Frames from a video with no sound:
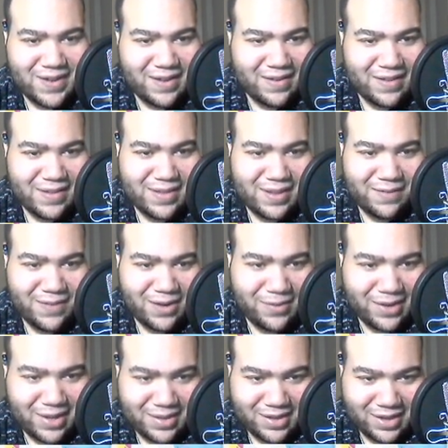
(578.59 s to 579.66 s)
uh, see if anyone
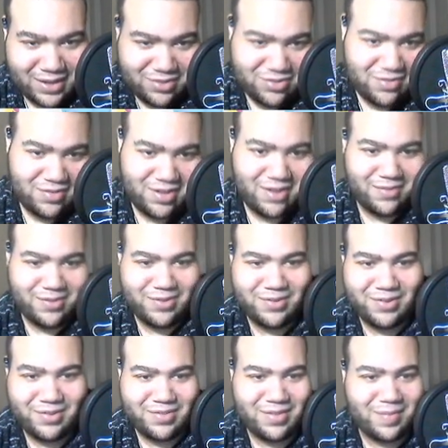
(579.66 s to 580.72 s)
has an extra
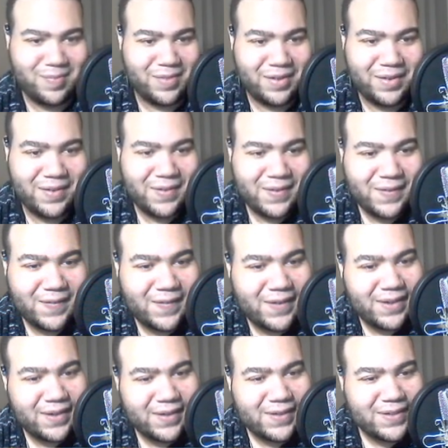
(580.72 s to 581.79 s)
Zarude or something.
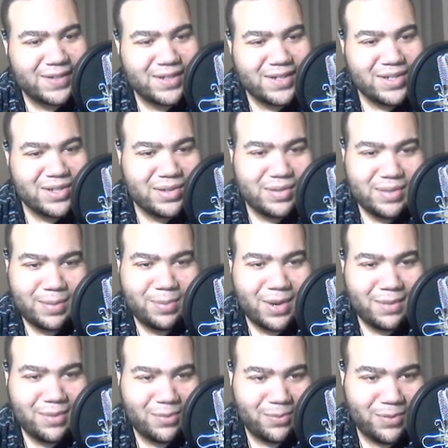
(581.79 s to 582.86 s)
They
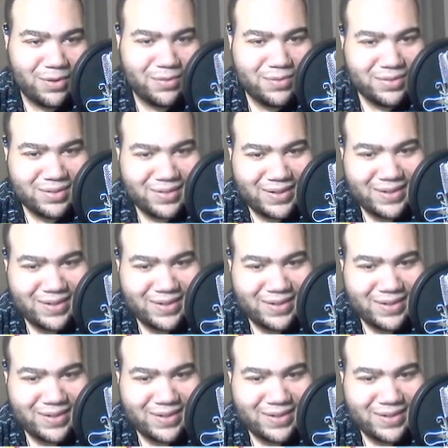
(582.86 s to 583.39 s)
probably won't,